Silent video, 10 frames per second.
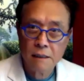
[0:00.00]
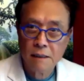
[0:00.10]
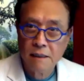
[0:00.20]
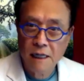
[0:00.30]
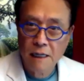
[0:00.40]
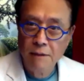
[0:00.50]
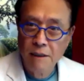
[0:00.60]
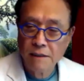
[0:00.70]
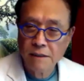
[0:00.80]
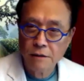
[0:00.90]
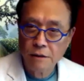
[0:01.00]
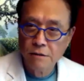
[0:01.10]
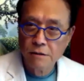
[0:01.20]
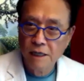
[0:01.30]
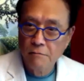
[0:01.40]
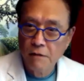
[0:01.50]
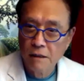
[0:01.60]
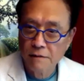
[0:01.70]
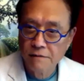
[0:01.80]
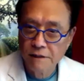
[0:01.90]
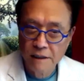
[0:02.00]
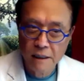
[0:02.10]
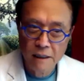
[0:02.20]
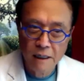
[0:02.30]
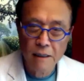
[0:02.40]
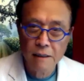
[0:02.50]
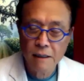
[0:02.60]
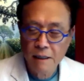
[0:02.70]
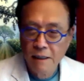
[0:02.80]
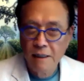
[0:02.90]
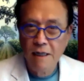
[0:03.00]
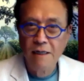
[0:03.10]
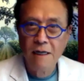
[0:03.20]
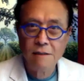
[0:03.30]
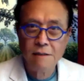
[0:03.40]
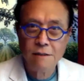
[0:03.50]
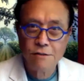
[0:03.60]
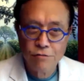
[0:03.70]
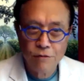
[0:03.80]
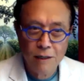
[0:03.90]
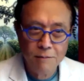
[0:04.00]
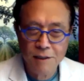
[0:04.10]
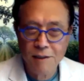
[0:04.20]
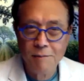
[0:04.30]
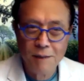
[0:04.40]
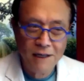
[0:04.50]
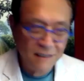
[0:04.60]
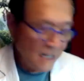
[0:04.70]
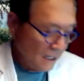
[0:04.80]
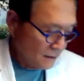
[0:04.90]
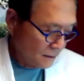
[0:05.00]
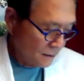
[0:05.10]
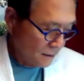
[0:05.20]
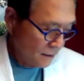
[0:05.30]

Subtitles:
communist news network of CNN announces Trump didn't pay taxes.